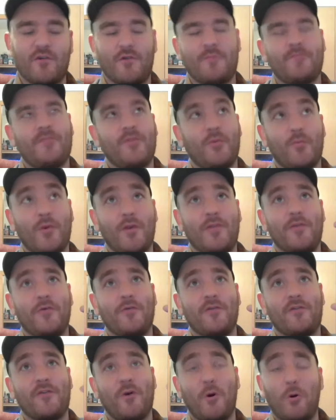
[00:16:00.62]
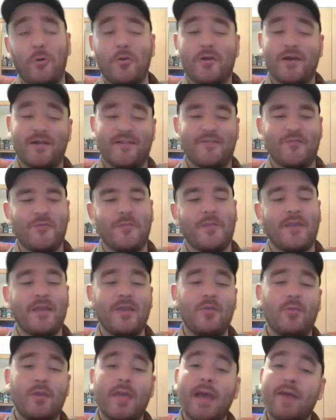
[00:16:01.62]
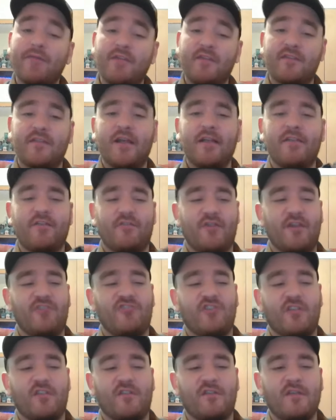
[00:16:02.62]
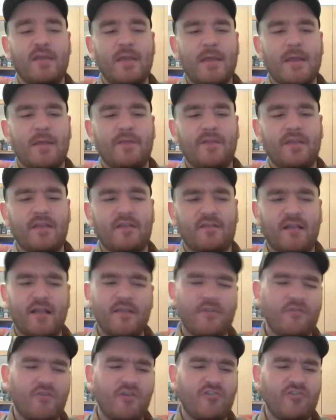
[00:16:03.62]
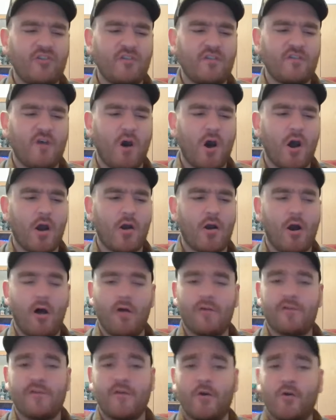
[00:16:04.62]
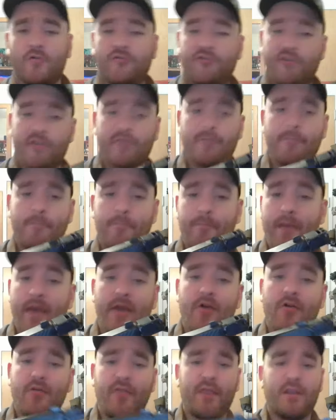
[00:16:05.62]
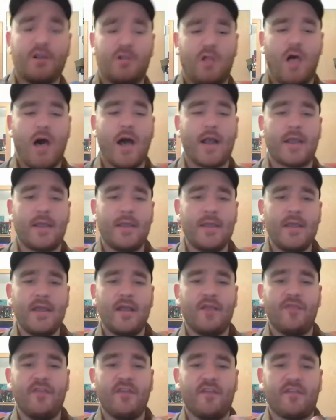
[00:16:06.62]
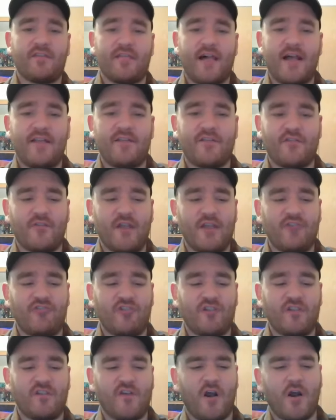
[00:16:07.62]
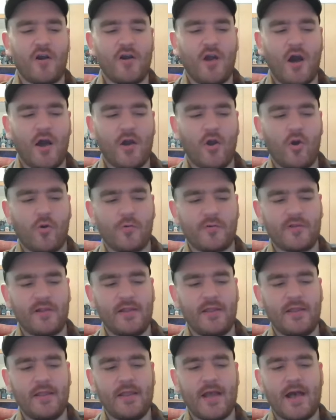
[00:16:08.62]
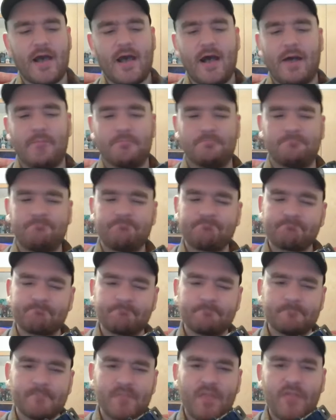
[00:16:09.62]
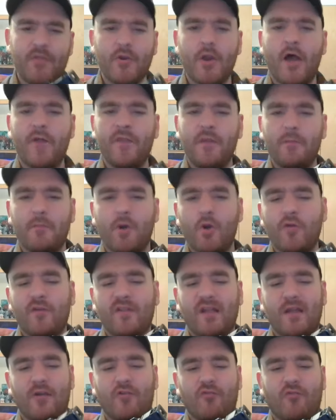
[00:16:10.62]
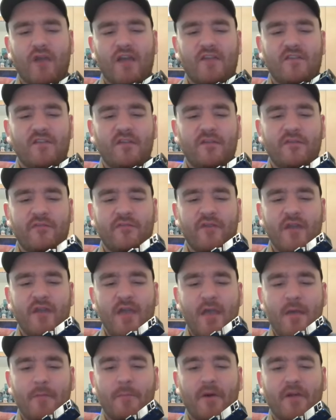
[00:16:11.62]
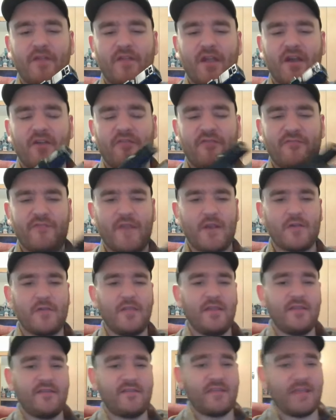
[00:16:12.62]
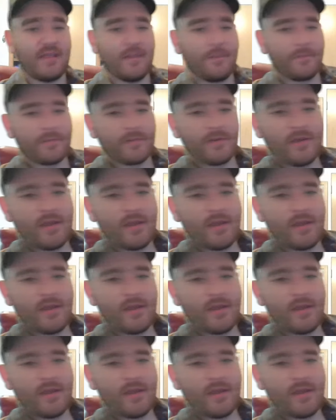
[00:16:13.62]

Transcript: or where those hole cuts would be, we have these slide serrations. These slide serrations are also just better than Glock. These slide serrations are not only, they're not the most aggressive, but they're fairly deep